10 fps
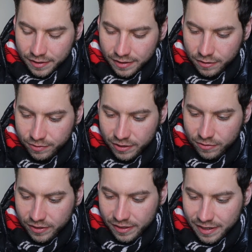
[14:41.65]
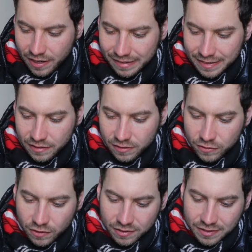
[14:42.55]
gift giving, and health that
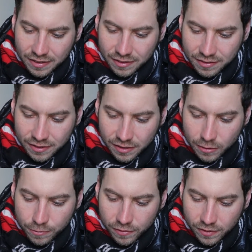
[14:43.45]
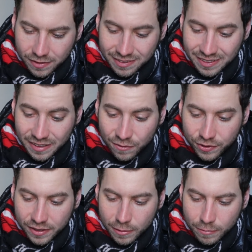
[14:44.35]
suggest that a
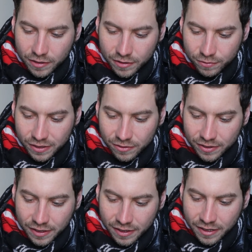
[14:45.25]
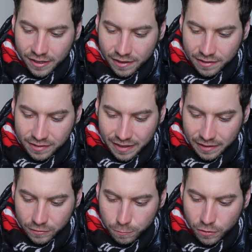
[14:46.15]
significant amount of giving is
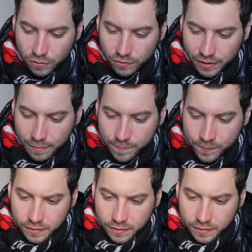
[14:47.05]
tax motivated.